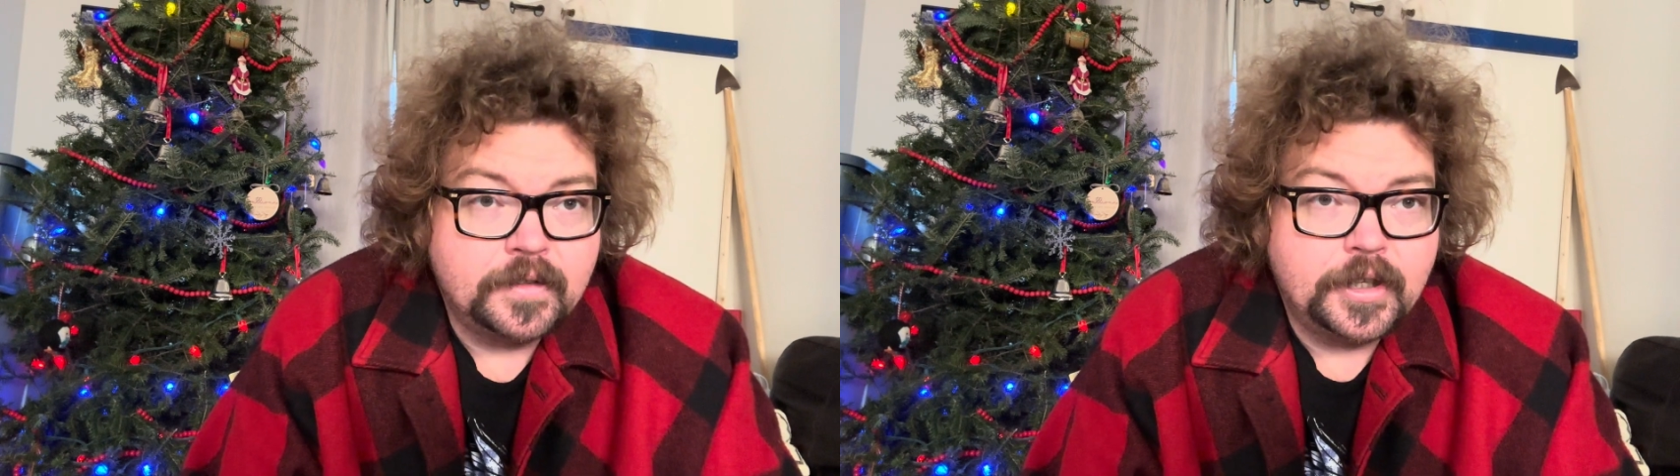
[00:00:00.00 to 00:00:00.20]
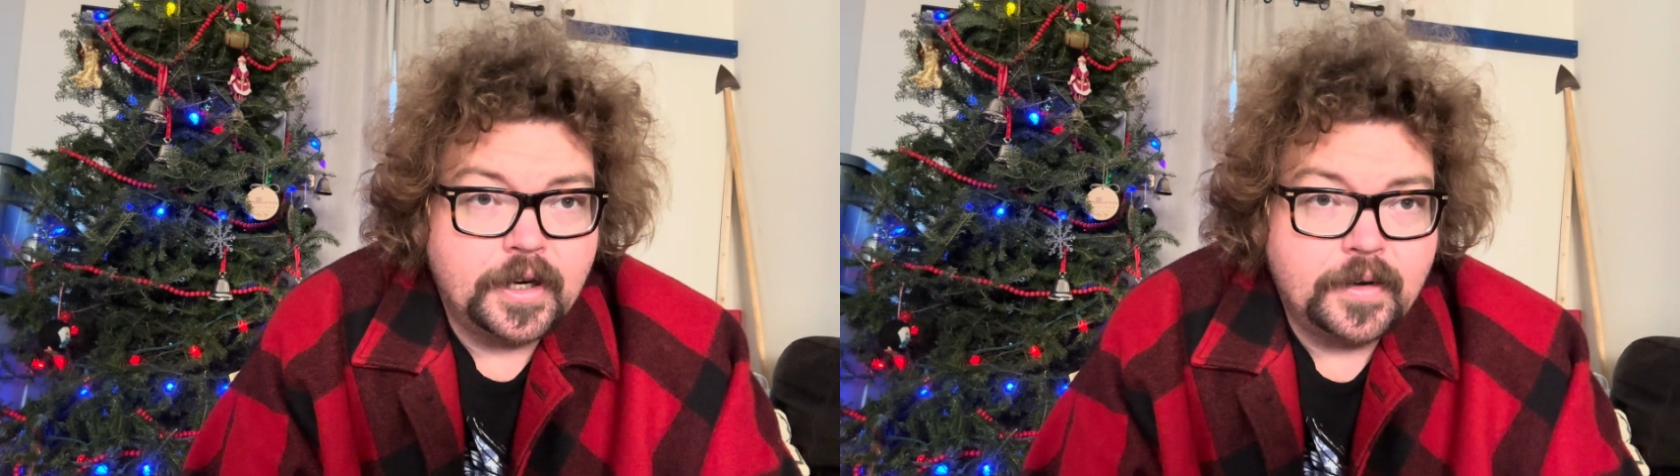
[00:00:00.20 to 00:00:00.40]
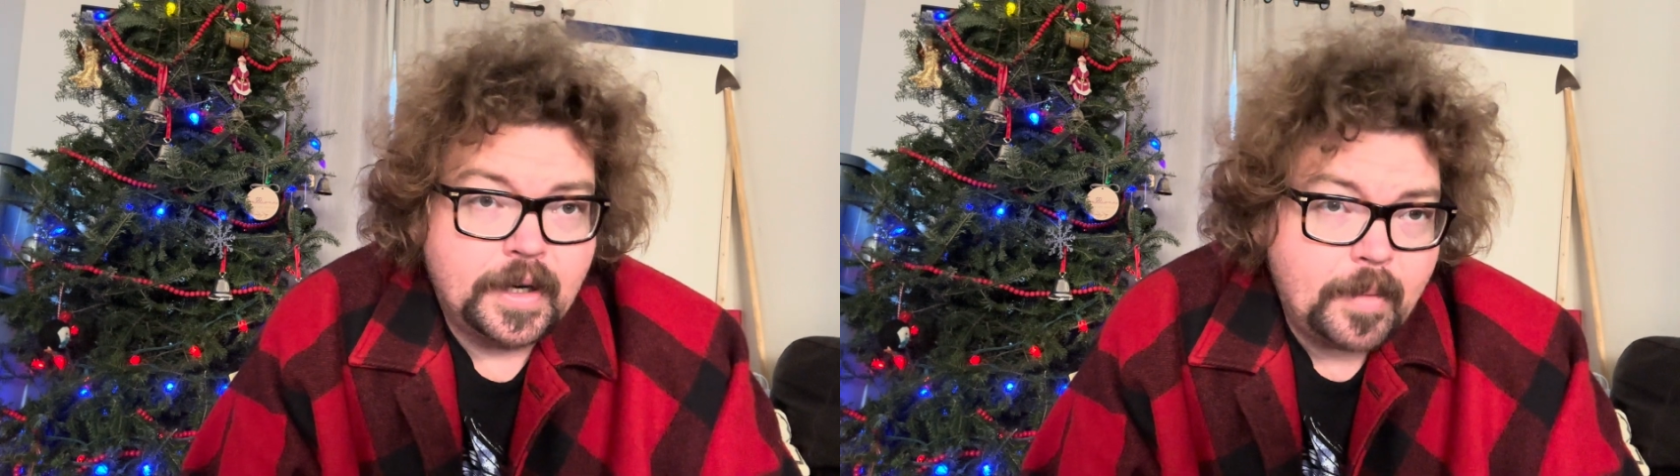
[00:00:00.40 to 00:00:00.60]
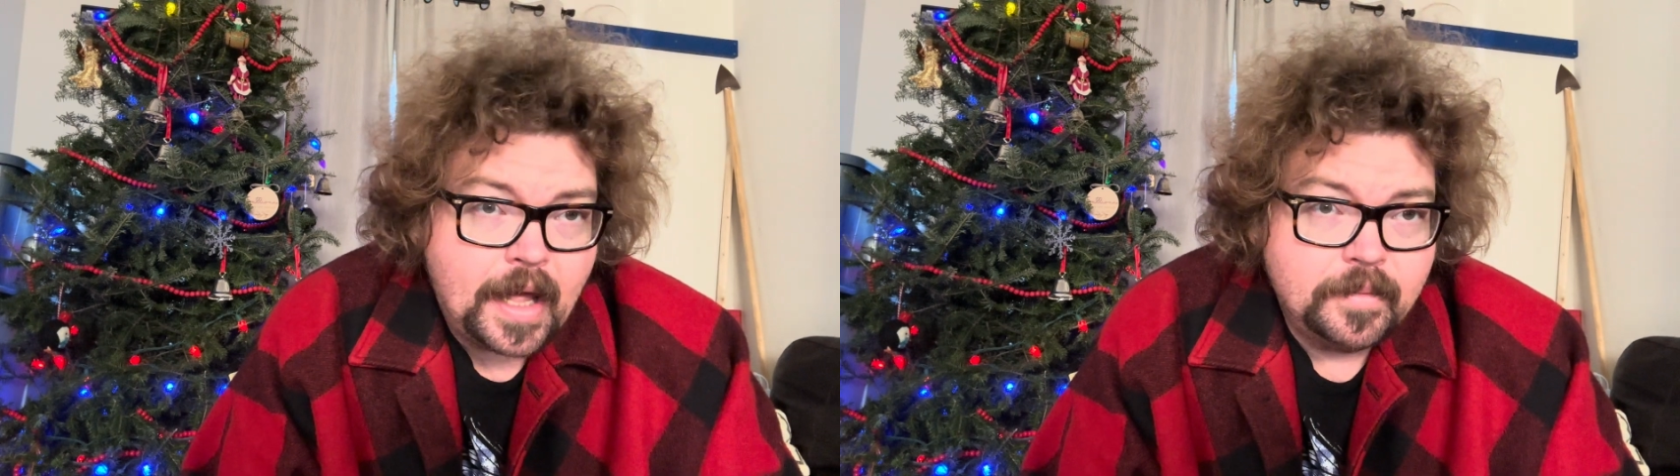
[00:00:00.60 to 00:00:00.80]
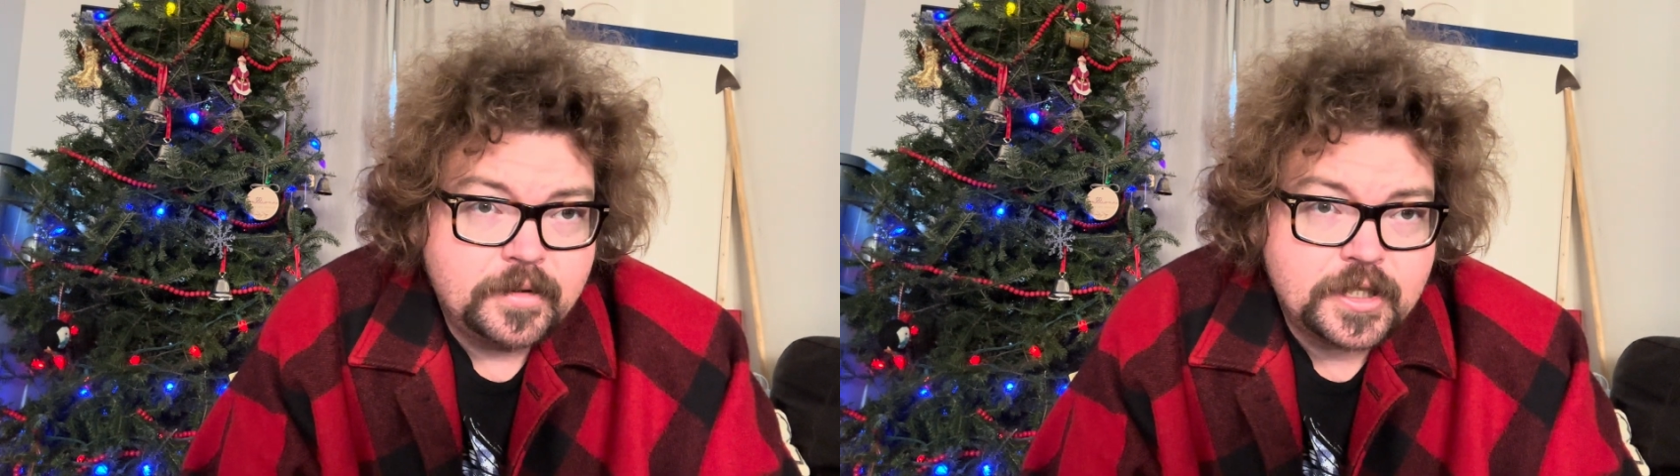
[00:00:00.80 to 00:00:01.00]
you know,
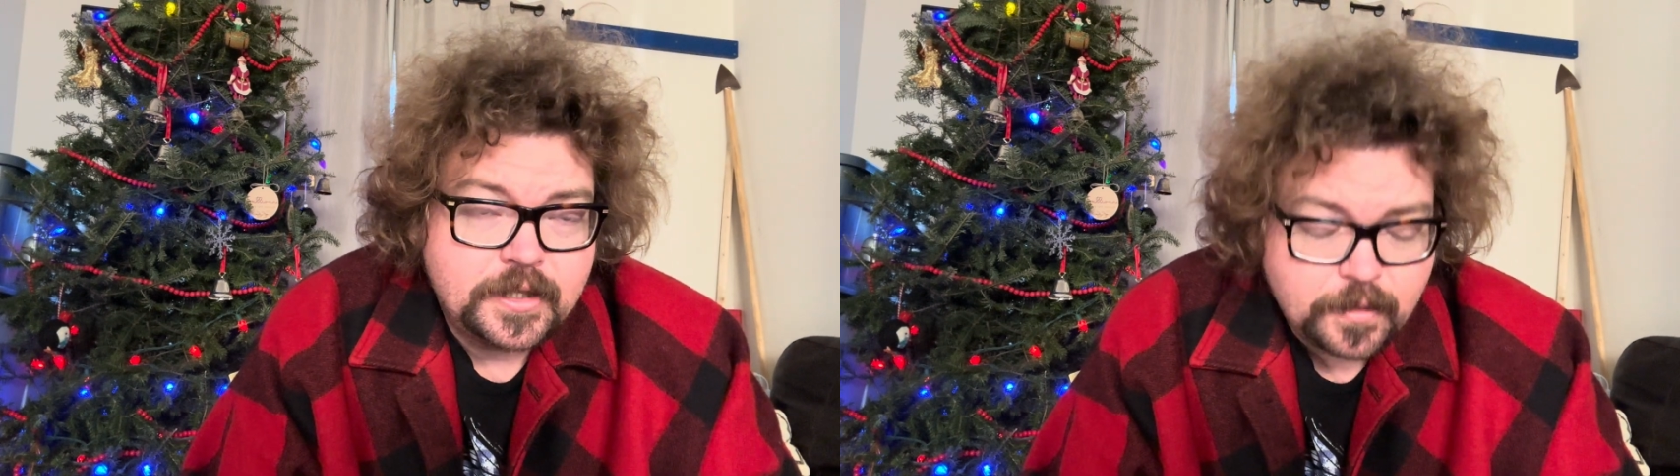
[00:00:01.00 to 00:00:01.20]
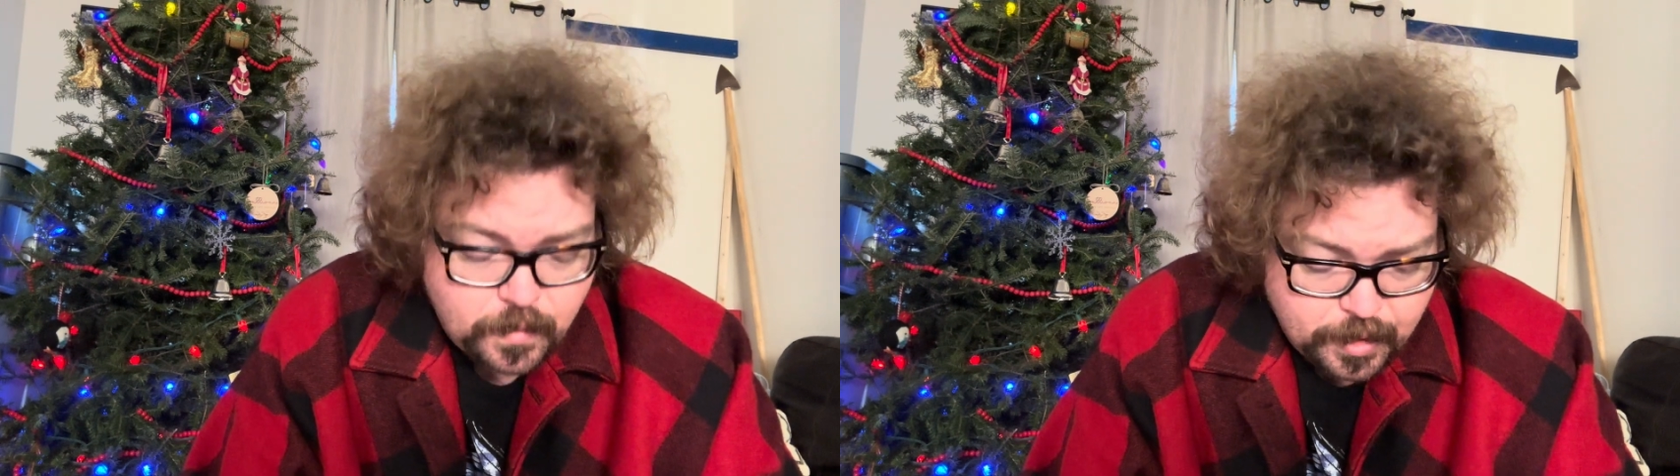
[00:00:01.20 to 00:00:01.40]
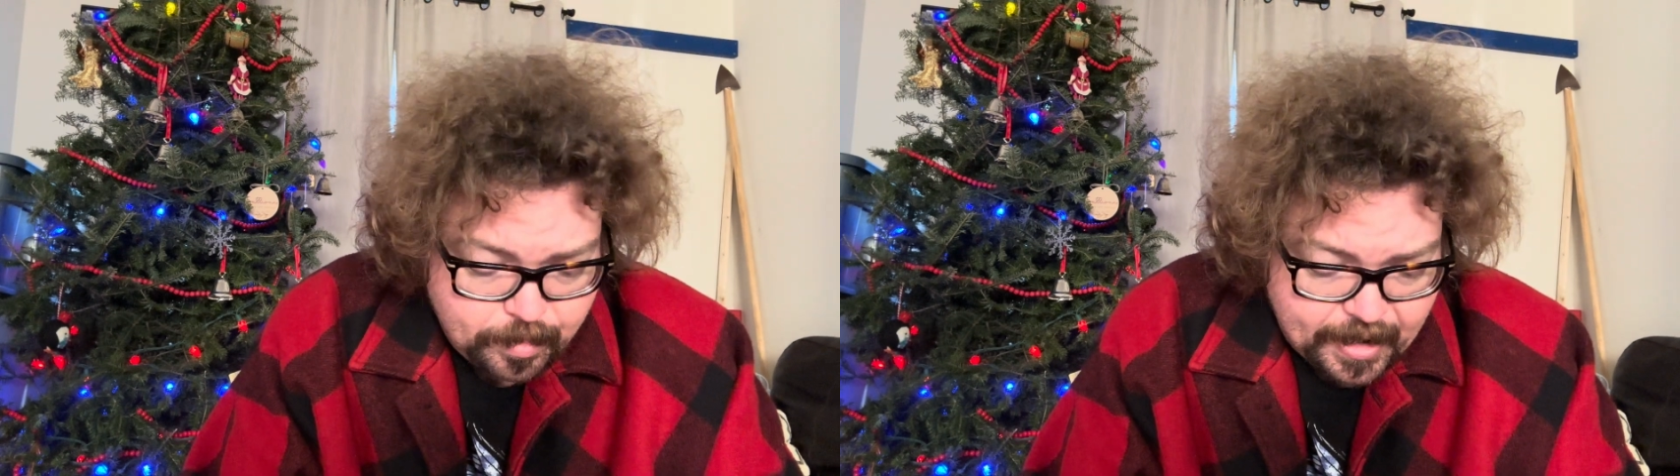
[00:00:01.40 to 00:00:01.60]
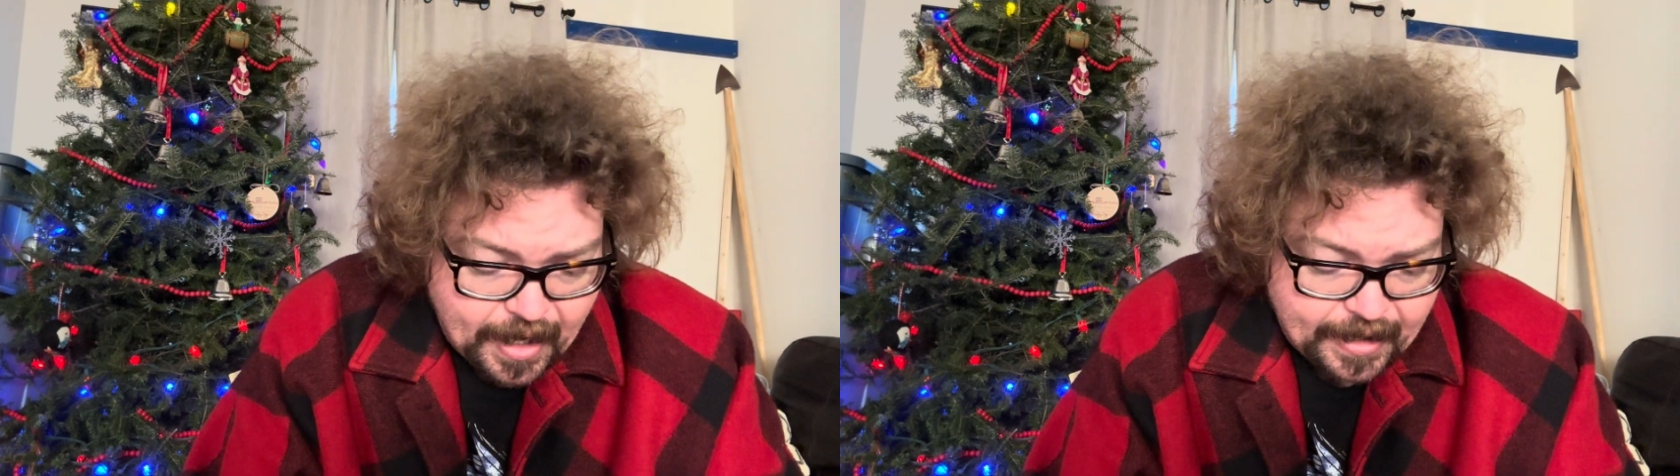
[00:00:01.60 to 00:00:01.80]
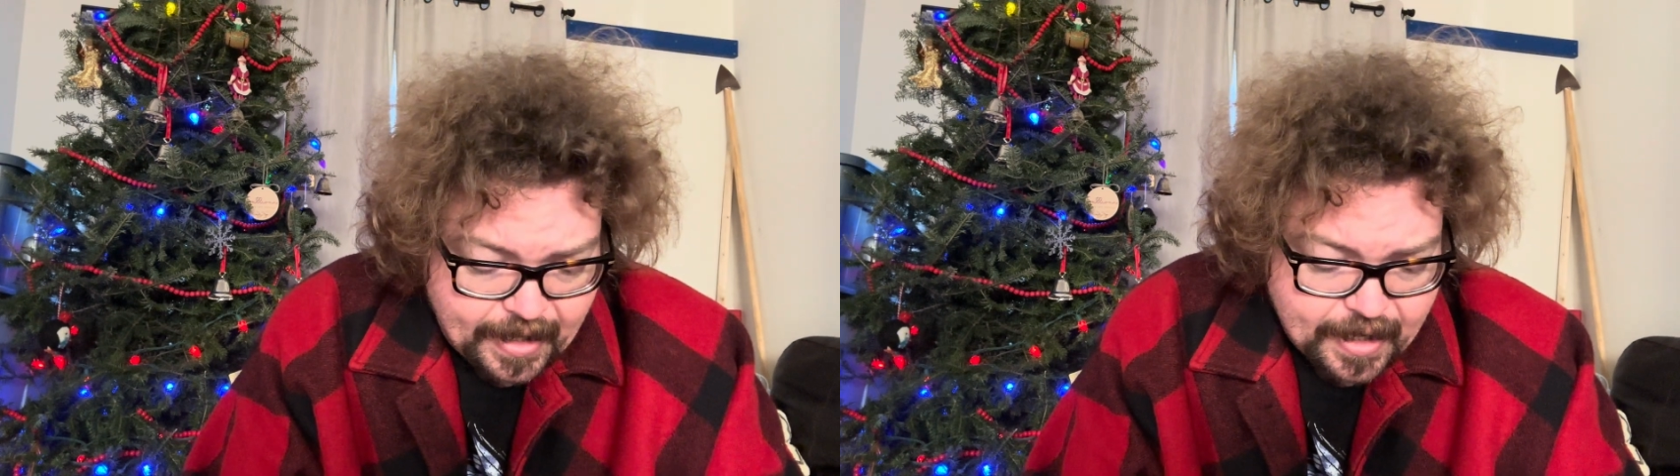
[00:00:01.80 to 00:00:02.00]
and still would be,
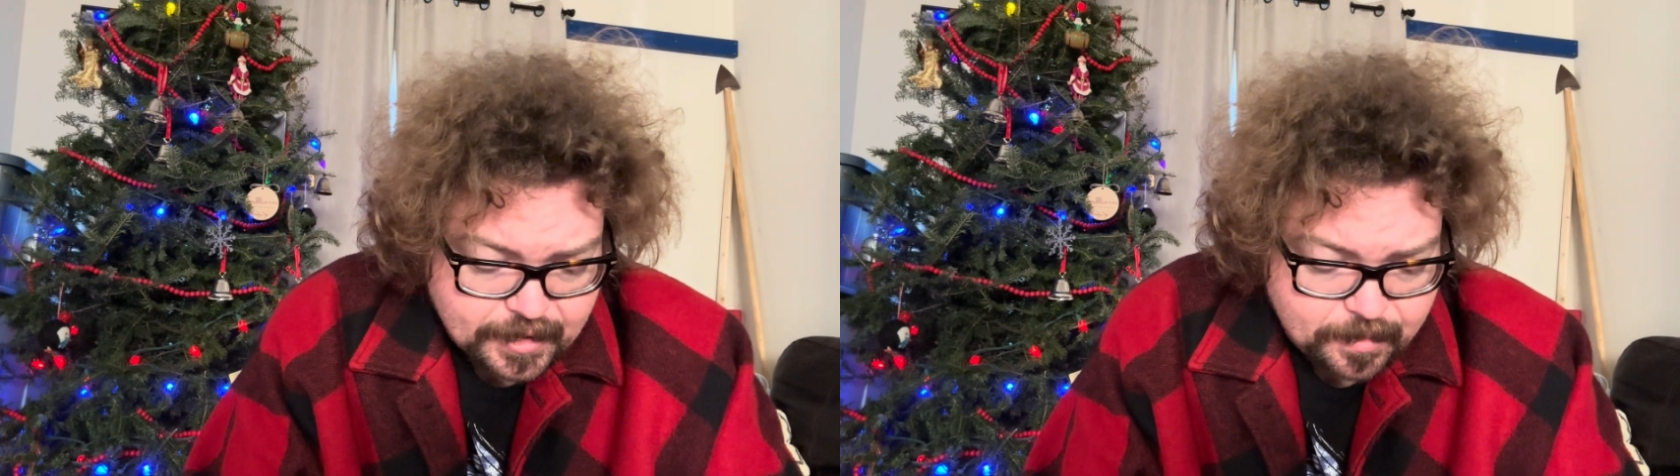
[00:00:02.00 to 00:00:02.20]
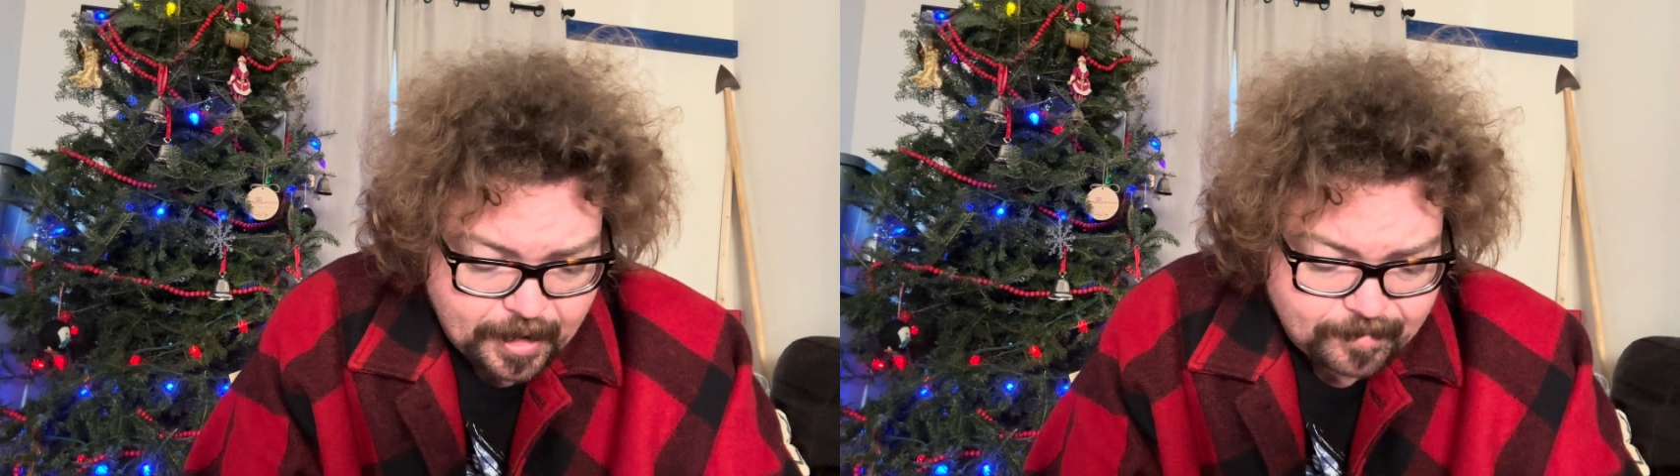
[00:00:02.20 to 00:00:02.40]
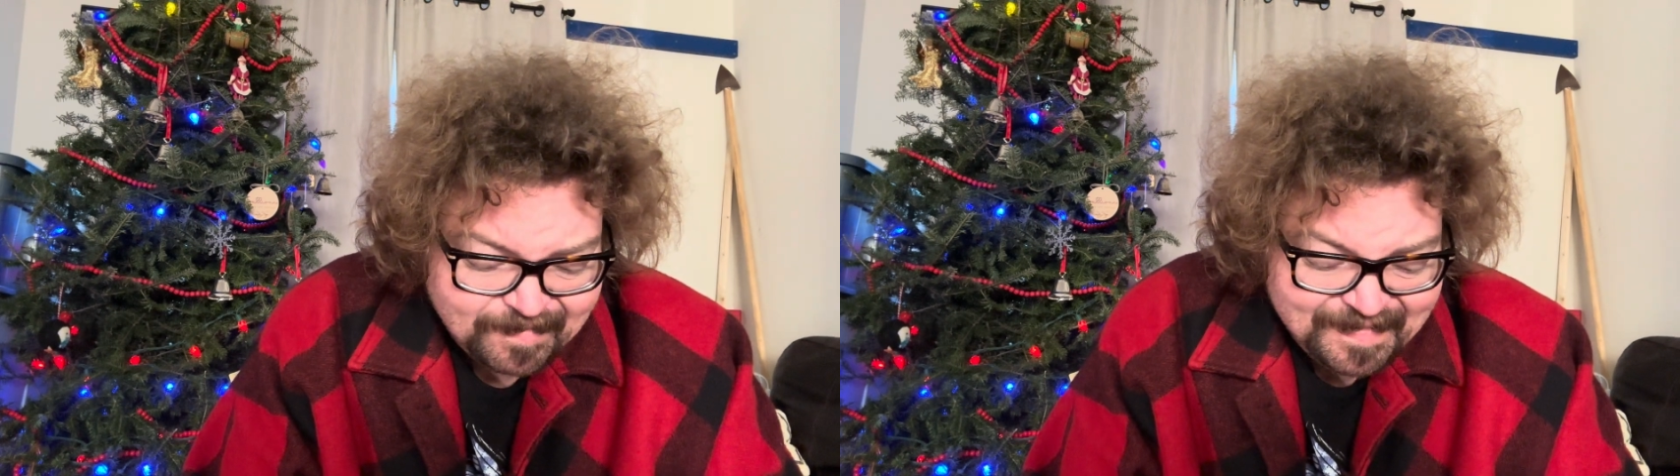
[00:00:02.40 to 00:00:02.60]
I guess. But